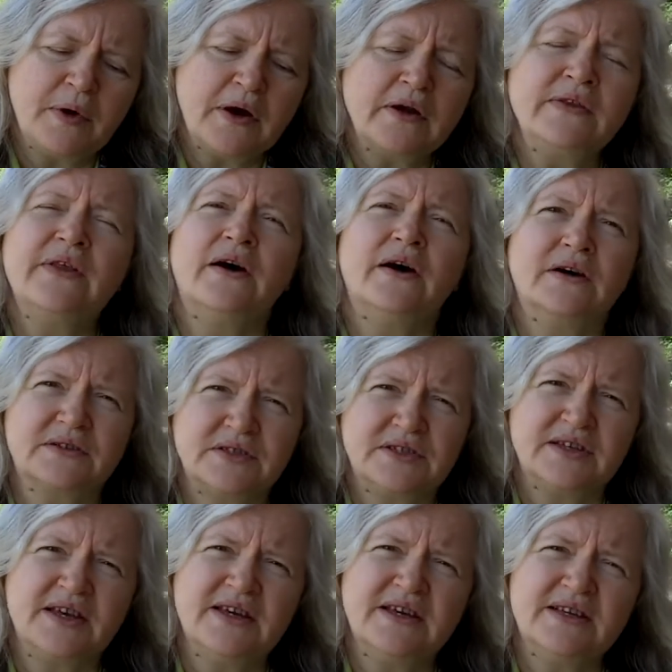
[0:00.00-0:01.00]

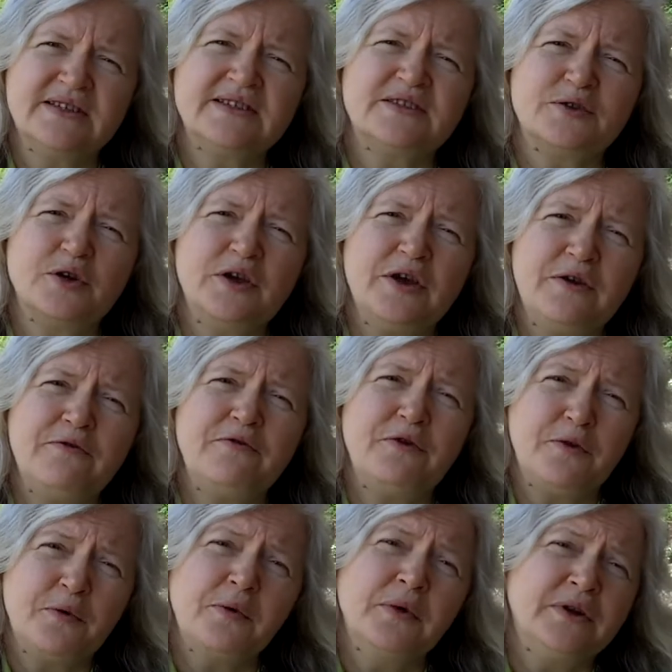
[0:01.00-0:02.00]
paradox is
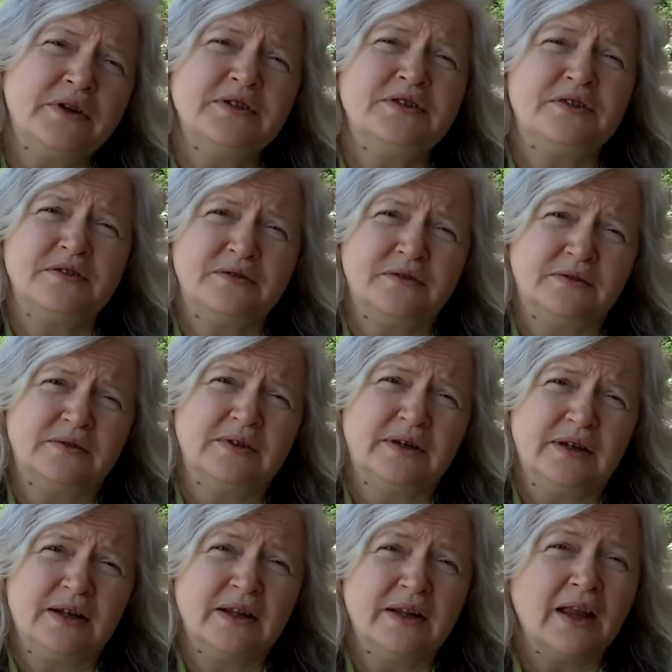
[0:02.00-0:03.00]
if you want to do
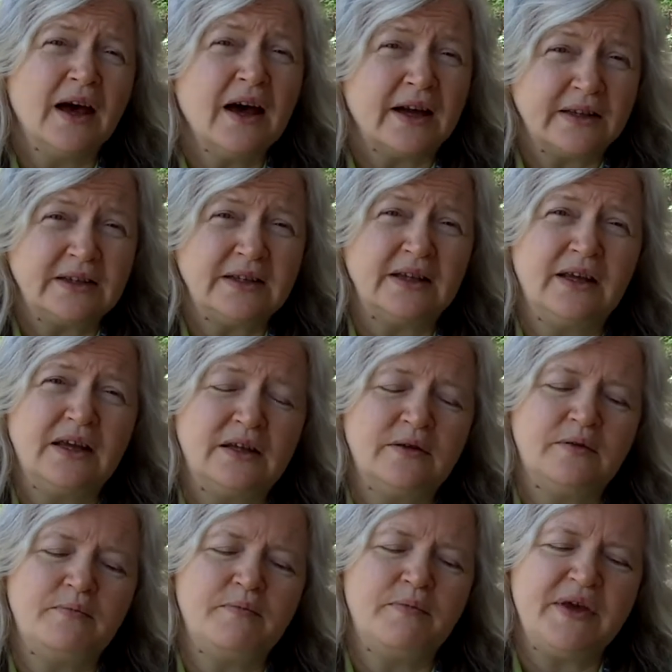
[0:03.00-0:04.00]
a lot
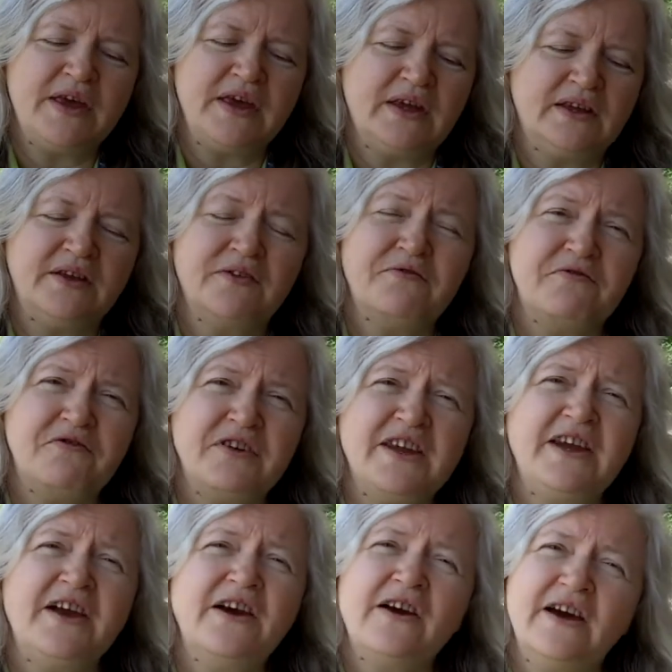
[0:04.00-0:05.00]
and be in a
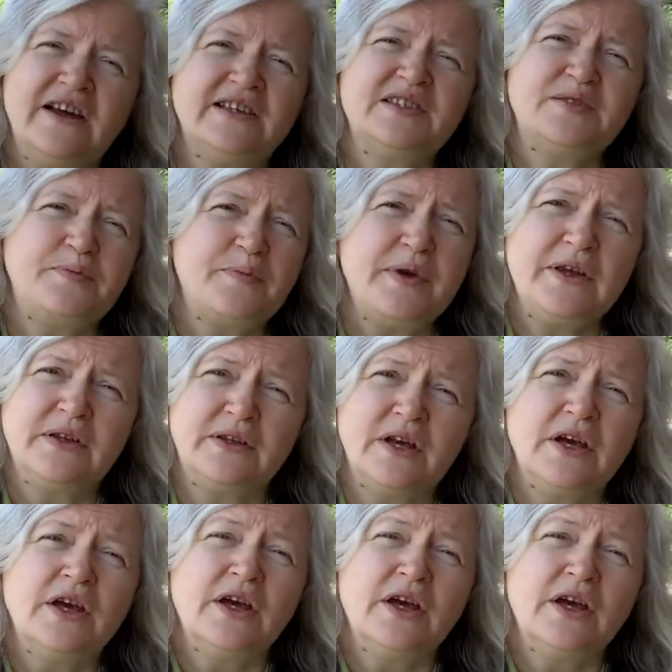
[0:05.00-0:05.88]
very high speed,